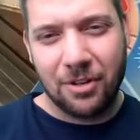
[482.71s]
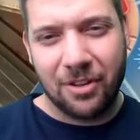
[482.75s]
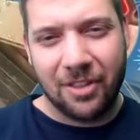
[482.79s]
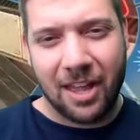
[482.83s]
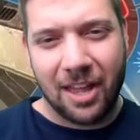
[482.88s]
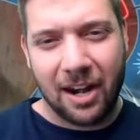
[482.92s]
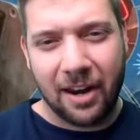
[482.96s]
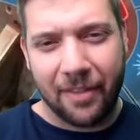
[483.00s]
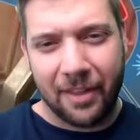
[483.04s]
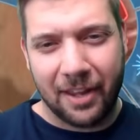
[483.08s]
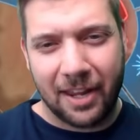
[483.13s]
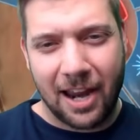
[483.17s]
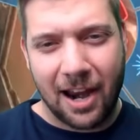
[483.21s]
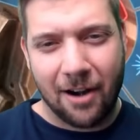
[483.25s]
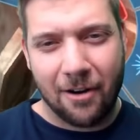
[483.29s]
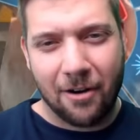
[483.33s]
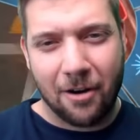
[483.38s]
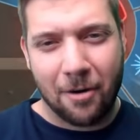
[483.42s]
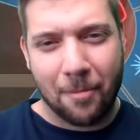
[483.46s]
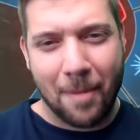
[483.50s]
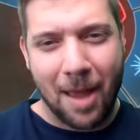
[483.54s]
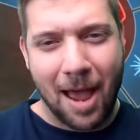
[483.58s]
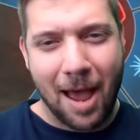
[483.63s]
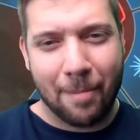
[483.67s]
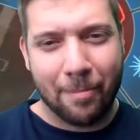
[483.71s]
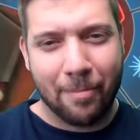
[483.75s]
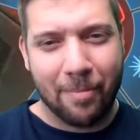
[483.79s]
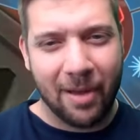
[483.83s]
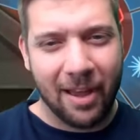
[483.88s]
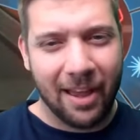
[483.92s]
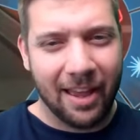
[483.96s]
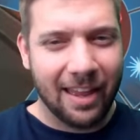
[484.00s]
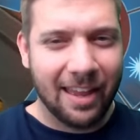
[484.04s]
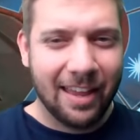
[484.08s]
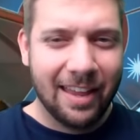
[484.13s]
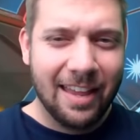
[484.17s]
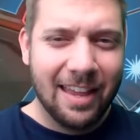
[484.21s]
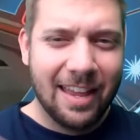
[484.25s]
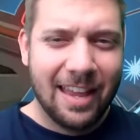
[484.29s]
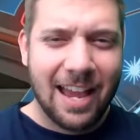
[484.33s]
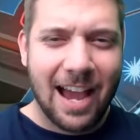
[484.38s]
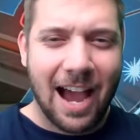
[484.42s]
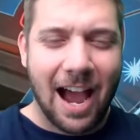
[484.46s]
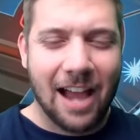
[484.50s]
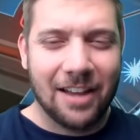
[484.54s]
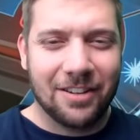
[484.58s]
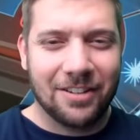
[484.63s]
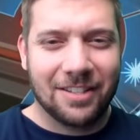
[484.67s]
do that on the carrier map, but
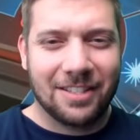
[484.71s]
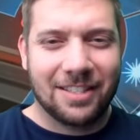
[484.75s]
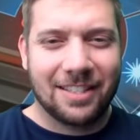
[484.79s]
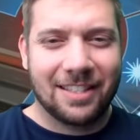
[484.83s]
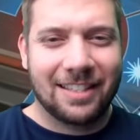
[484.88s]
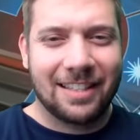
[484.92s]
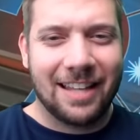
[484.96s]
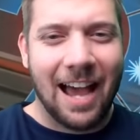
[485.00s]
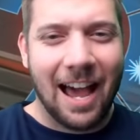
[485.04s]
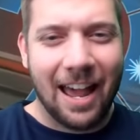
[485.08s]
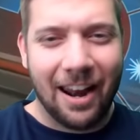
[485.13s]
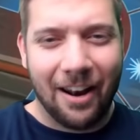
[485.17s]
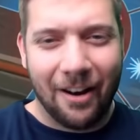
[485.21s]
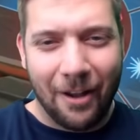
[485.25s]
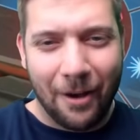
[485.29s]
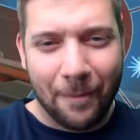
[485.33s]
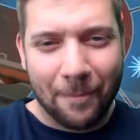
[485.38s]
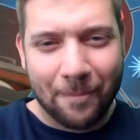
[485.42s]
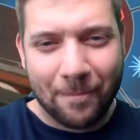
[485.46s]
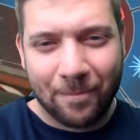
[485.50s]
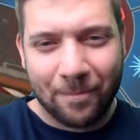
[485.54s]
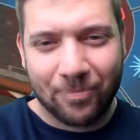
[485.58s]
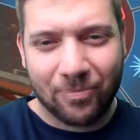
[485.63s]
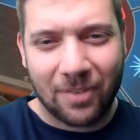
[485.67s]
I don't know.